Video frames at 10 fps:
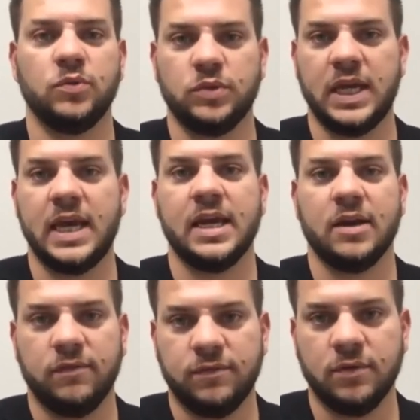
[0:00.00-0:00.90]

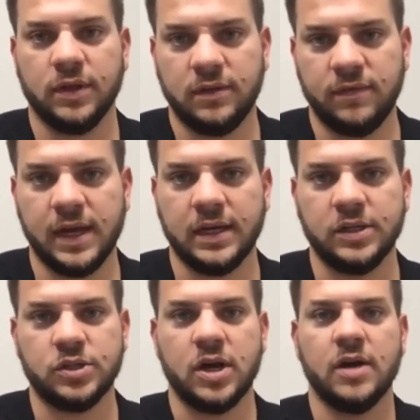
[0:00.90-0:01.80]
take full
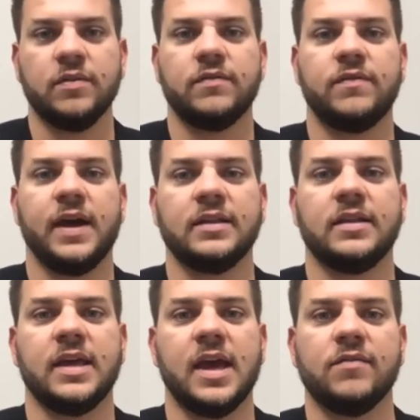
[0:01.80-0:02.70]
advantage of the fact that
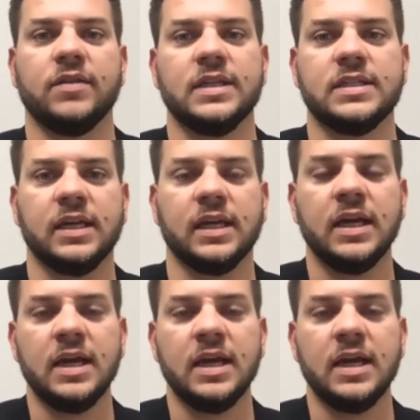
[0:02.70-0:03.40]
they have a listing.